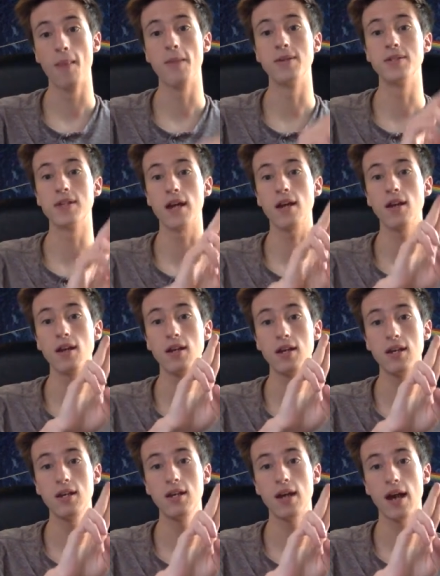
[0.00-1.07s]
The second
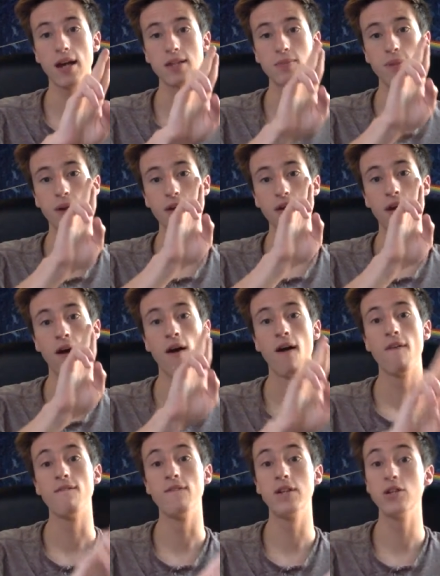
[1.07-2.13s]
key aspect,
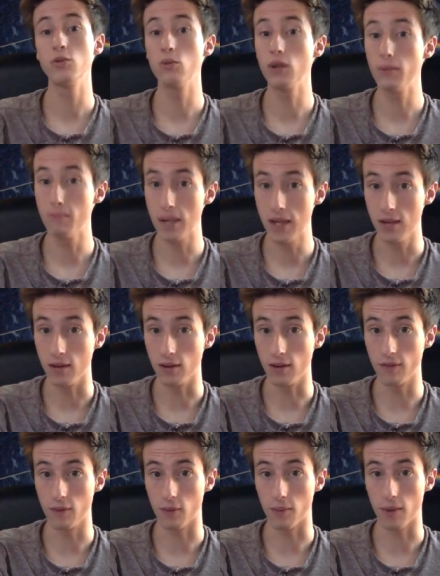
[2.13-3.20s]
visual appeal
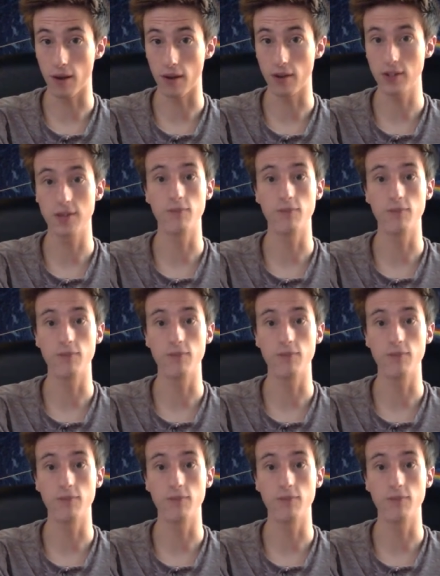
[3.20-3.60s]
of your products.